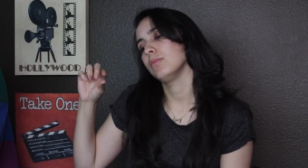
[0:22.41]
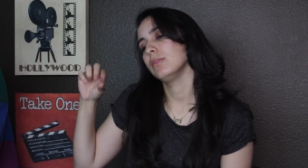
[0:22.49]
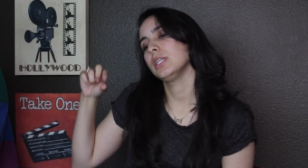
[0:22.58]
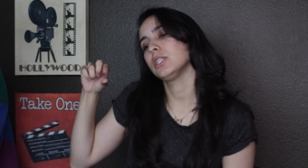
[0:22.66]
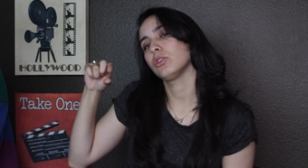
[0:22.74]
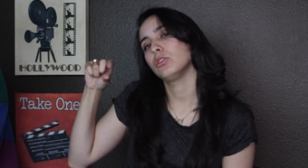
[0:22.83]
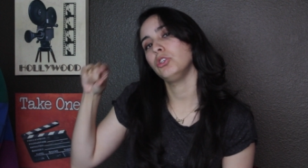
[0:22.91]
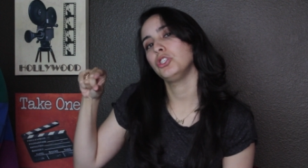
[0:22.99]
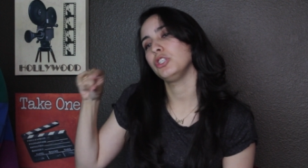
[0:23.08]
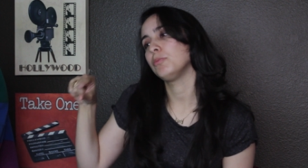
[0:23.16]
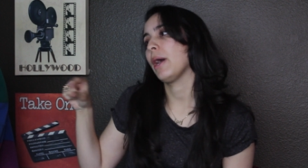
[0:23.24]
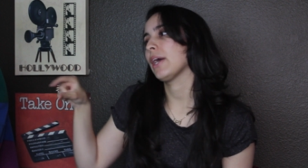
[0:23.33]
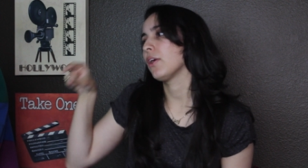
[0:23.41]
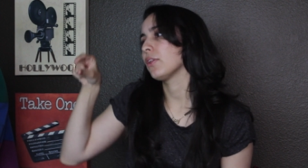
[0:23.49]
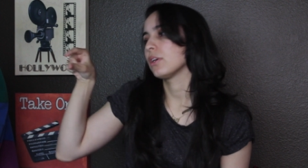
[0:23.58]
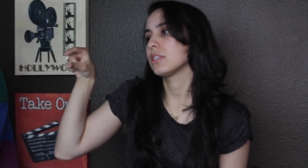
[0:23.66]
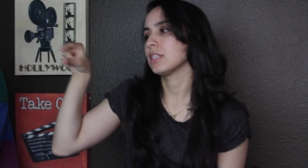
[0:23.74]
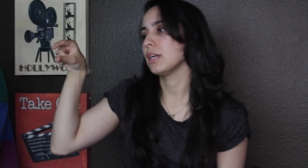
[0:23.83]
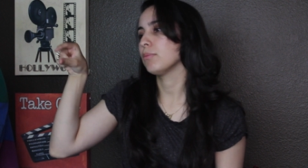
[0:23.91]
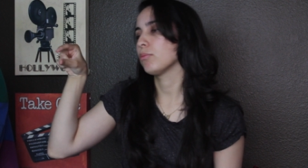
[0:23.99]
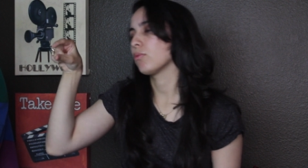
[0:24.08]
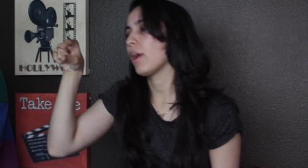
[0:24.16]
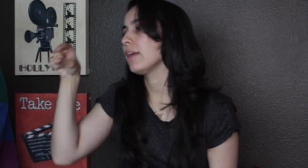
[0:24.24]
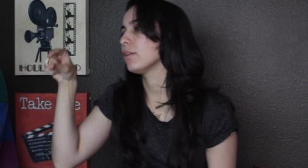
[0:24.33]
little tushies back on the same
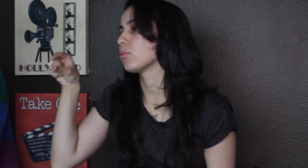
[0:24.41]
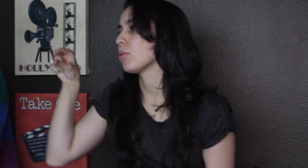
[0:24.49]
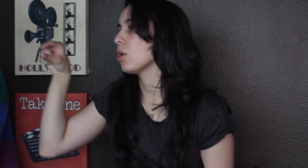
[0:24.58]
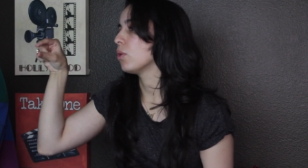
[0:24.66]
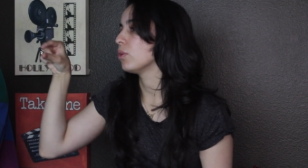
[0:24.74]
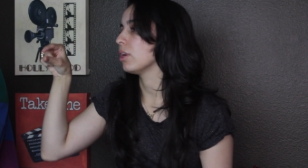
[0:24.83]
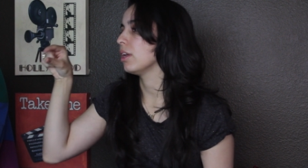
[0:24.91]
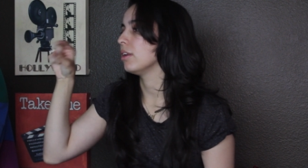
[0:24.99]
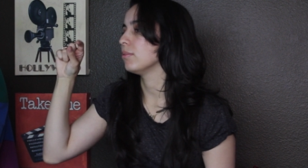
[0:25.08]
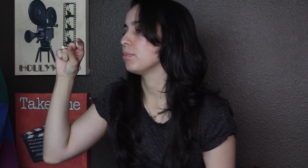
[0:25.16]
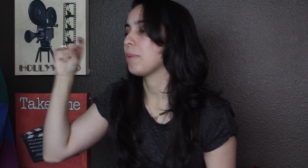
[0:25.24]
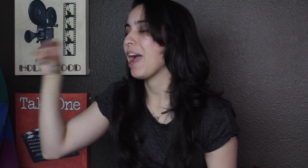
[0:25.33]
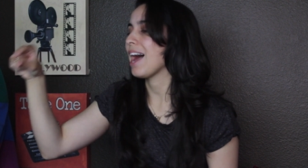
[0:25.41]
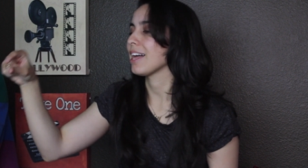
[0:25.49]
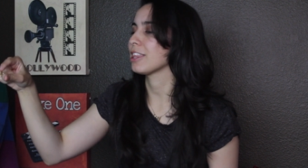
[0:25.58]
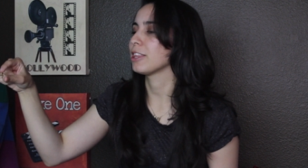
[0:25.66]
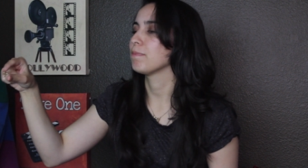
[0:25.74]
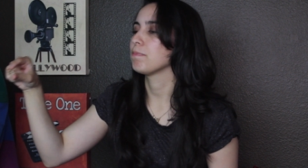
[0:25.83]
right road and path